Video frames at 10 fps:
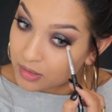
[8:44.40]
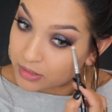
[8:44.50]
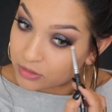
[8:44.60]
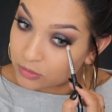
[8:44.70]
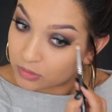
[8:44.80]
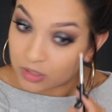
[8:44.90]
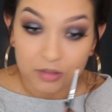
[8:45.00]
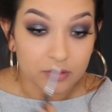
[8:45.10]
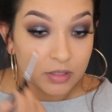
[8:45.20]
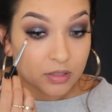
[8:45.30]
I do
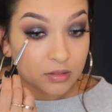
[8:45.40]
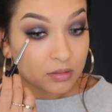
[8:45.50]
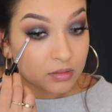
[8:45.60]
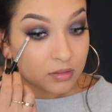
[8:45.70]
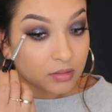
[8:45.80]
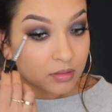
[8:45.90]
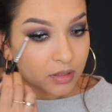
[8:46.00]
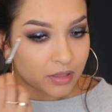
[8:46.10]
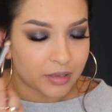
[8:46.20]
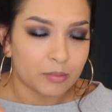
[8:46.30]
love it.
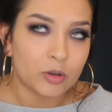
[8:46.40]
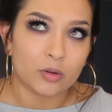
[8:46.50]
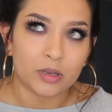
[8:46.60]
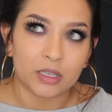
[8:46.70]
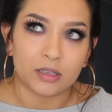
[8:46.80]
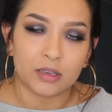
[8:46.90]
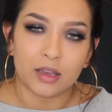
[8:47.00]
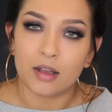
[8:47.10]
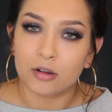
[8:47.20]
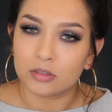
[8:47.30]
And I am going
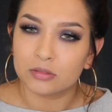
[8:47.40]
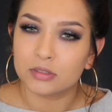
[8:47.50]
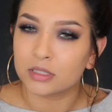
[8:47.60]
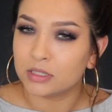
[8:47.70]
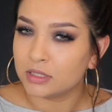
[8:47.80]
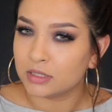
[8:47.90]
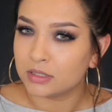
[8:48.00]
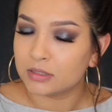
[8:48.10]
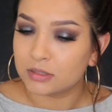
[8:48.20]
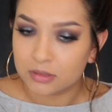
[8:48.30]
out to
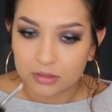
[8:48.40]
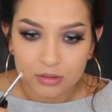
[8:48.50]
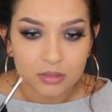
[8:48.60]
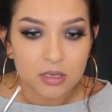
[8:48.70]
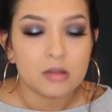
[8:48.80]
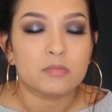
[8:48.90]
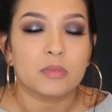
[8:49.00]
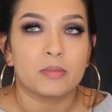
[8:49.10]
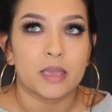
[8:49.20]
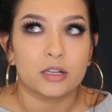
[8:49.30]
eat.
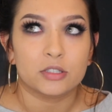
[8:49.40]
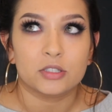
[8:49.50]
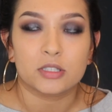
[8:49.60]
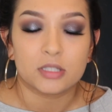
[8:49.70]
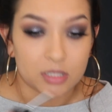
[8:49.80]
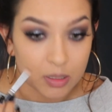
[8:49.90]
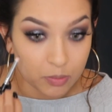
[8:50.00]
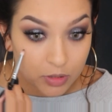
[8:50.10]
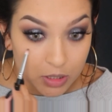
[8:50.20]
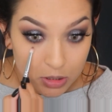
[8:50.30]
Maybe I could just
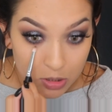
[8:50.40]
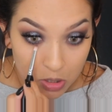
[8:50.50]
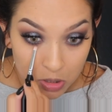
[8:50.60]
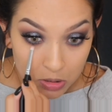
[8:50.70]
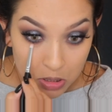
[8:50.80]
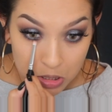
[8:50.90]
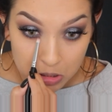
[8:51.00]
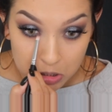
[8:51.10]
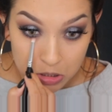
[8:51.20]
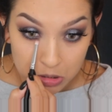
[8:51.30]
sleep with this on
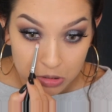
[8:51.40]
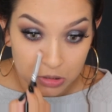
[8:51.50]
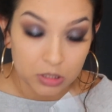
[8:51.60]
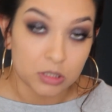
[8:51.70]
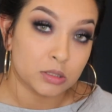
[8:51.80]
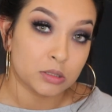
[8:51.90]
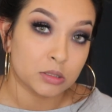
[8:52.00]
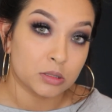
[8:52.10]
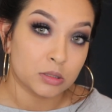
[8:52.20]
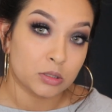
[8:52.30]
until
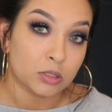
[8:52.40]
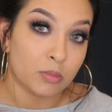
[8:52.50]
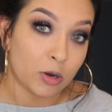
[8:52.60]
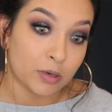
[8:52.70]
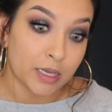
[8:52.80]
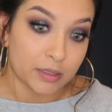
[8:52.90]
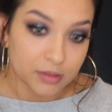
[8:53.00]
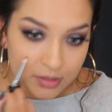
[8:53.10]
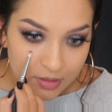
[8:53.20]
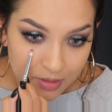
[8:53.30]
tomorrow night.